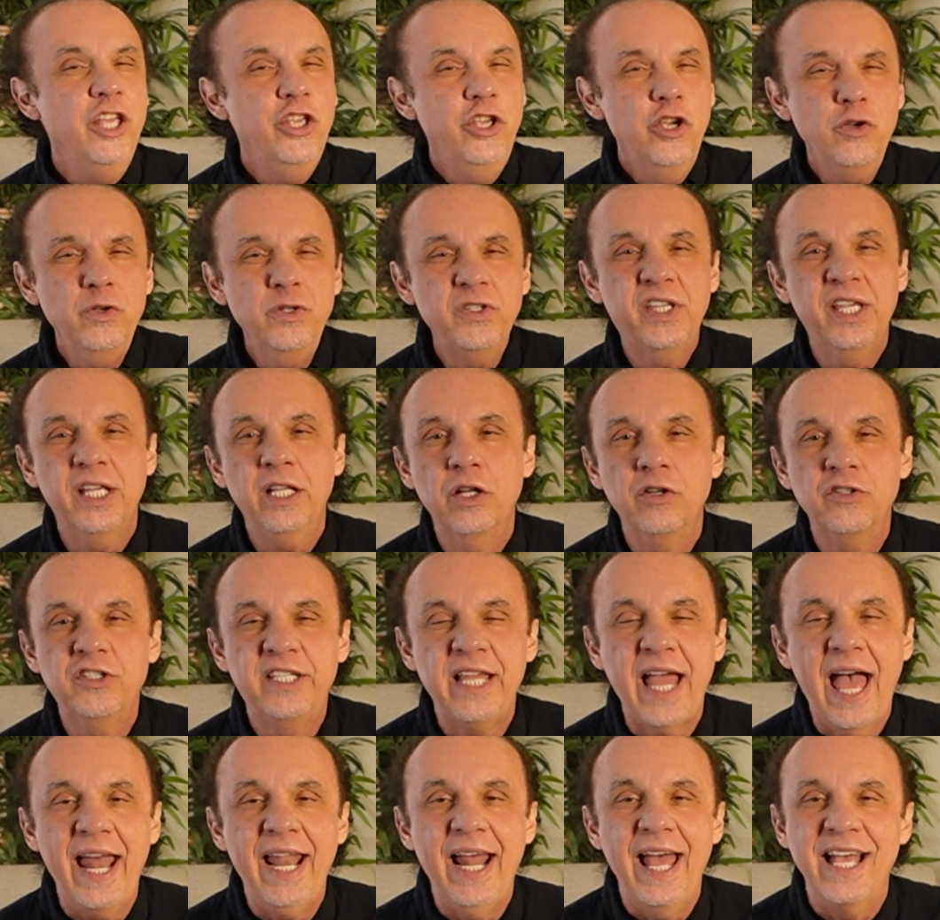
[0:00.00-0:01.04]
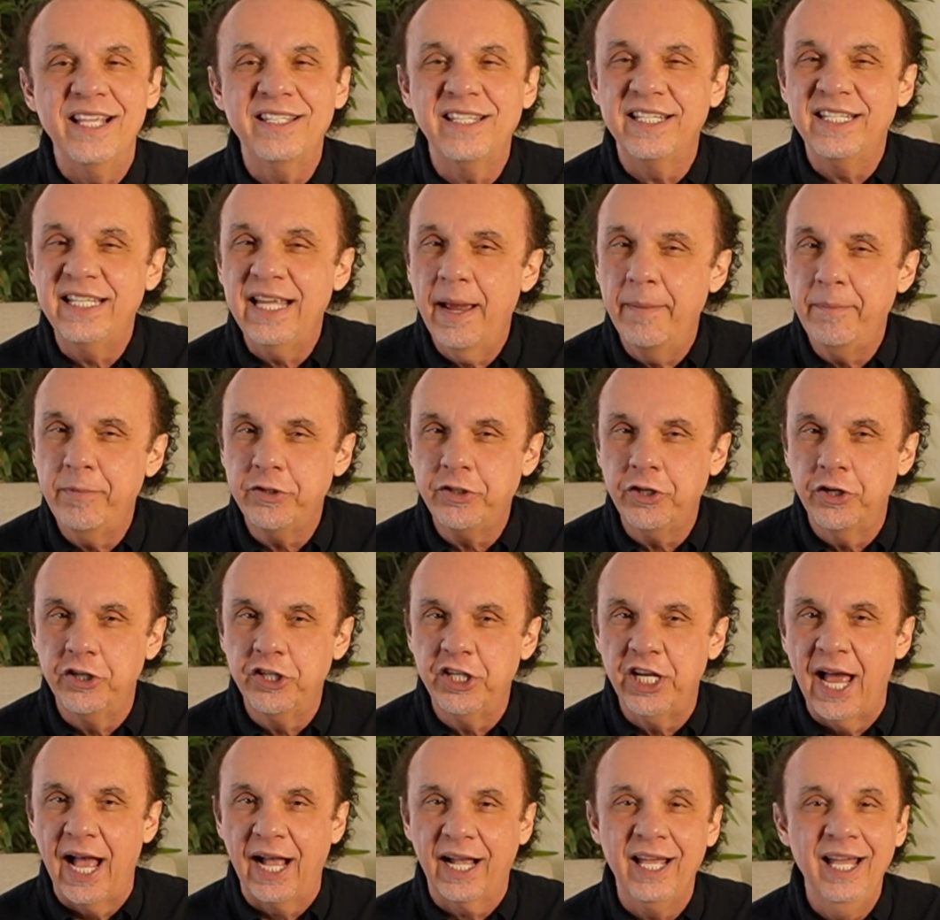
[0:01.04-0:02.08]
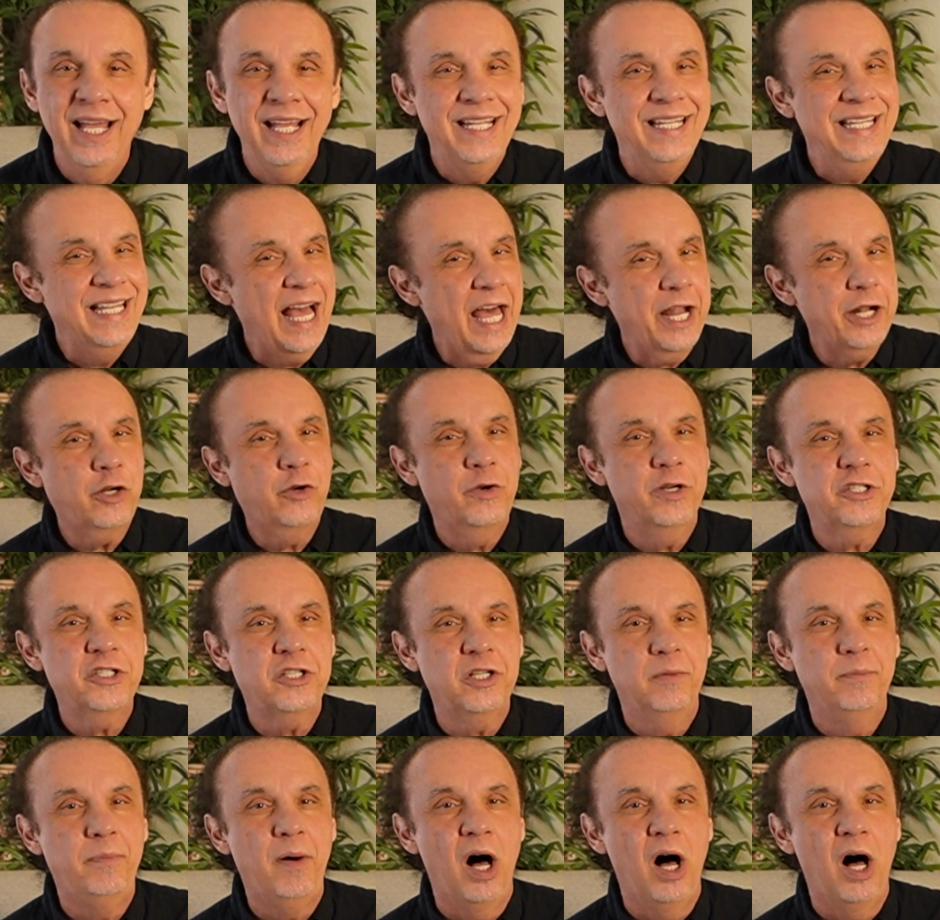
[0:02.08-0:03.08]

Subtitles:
Use Zillow's data as a temperature check, not a crystal